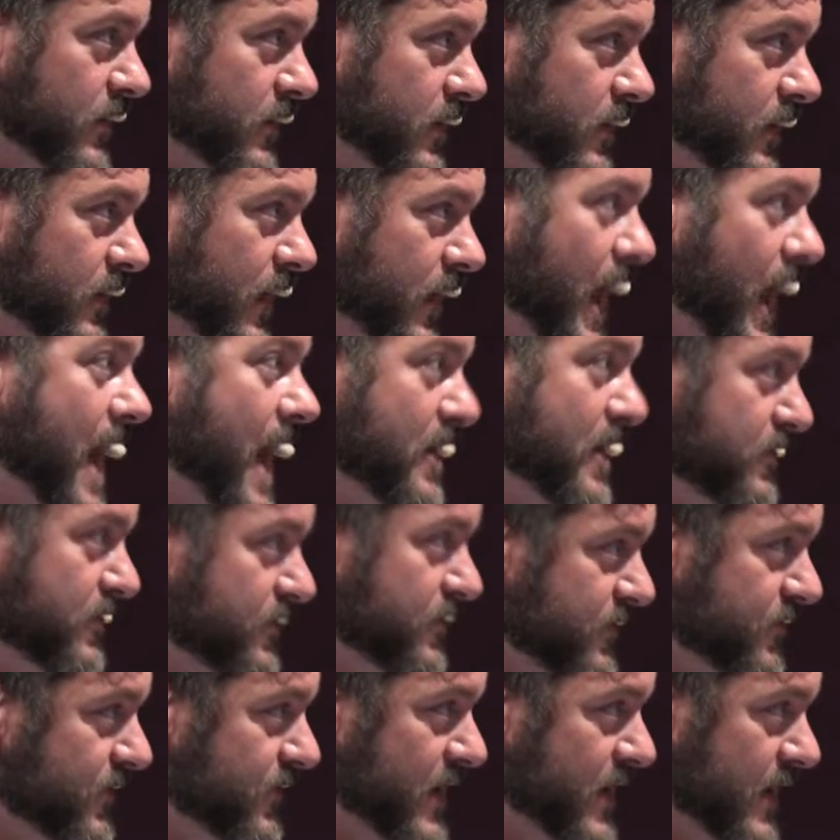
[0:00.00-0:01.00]

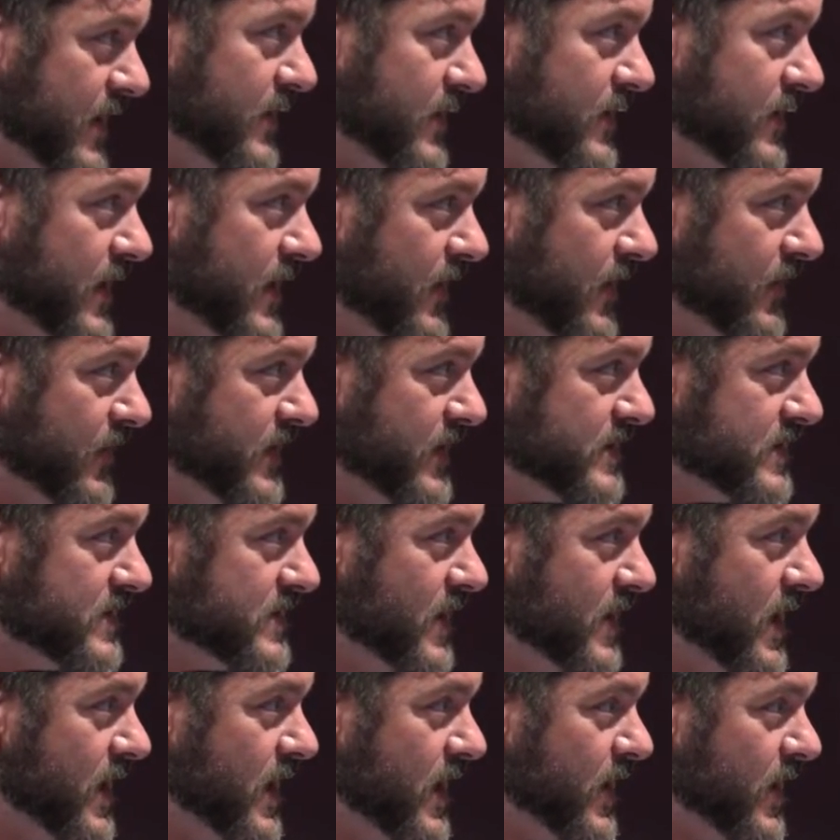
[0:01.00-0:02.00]
life in this
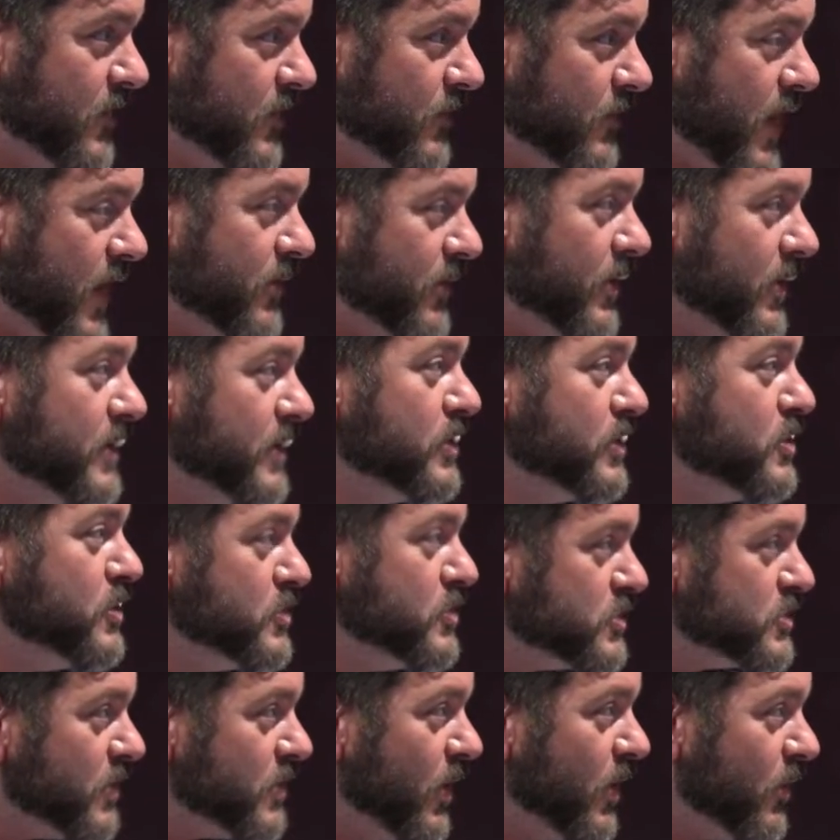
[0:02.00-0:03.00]
rather
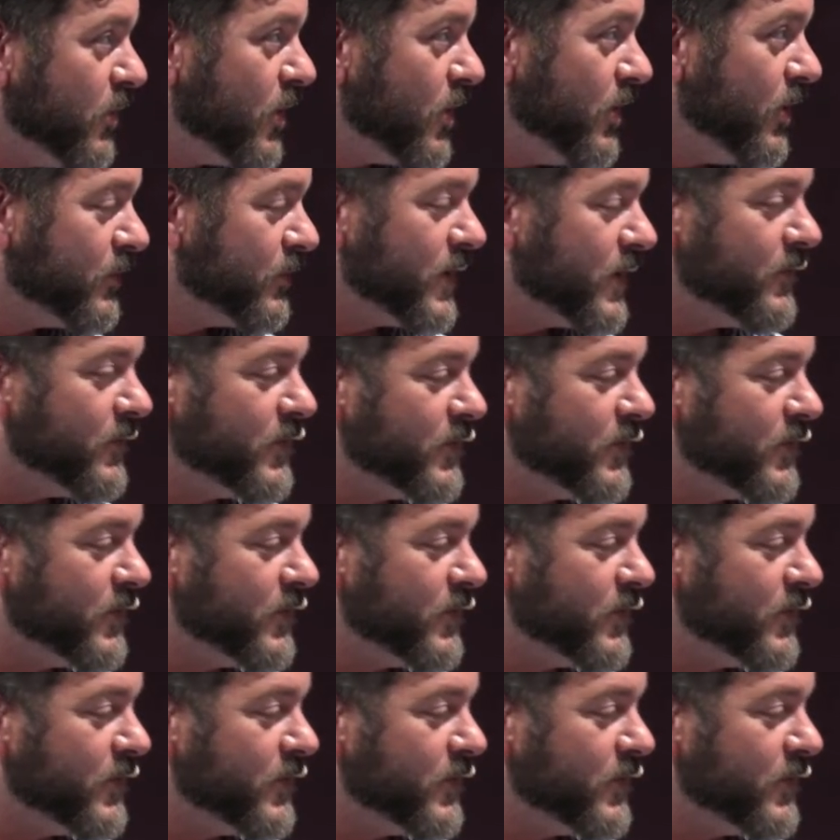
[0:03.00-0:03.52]
unusual world? We're